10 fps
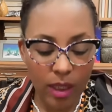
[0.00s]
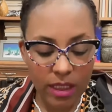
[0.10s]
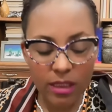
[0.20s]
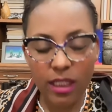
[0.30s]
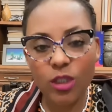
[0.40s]

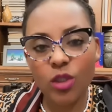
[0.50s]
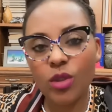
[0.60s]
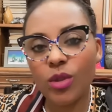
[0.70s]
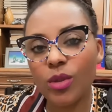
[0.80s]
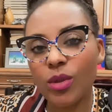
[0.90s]
What did they
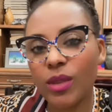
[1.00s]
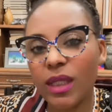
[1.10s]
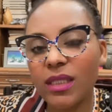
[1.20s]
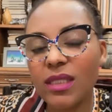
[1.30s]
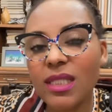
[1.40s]
do
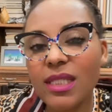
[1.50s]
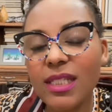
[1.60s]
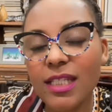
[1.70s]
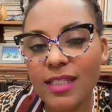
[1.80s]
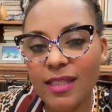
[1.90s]
in the
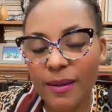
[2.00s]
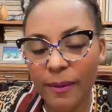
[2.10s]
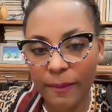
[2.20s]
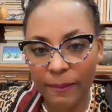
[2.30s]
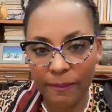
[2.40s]
cities?
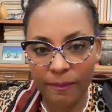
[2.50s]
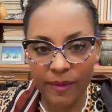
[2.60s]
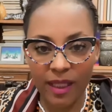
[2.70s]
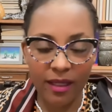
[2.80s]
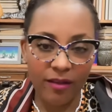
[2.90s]

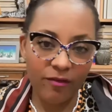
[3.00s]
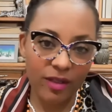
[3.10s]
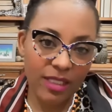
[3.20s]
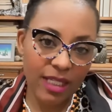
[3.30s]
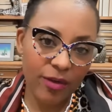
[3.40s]

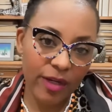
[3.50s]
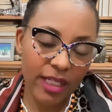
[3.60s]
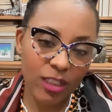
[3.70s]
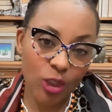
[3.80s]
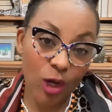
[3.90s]
First, they
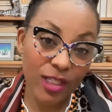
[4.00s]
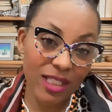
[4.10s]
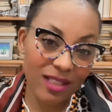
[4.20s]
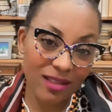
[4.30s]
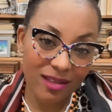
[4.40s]
created
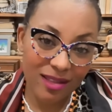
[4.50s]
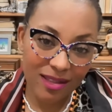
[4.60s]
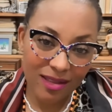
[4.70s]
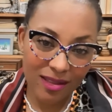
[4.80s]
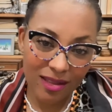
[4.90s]

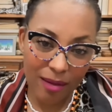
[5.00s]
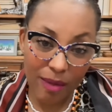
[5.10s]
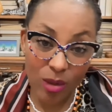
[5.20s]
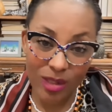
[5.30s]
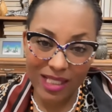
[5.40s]
hostels,
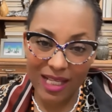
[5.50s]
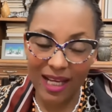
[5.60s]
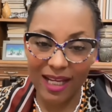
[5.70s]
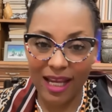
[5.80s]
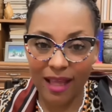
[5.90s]

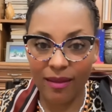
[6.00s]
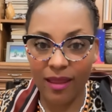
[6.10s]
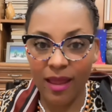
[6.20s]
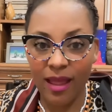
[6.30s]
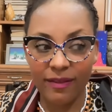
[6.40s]
ama-hostel.
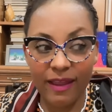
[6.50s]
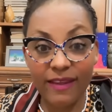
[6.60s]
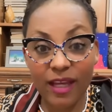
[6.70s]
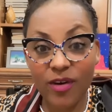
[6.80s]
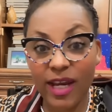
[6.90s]

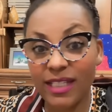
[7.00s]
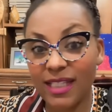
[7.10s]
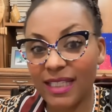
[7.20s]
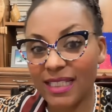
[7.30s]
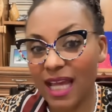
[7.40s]
Then they
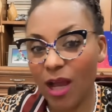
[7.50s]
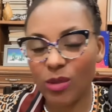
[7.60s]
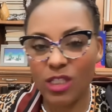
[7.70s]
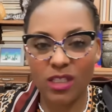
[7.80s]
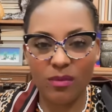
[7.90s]
created the
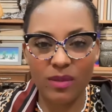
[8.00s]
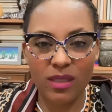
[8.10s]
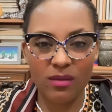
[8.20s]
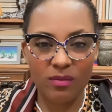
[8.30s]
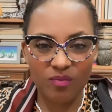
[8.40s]

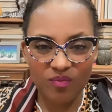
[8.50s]
townships,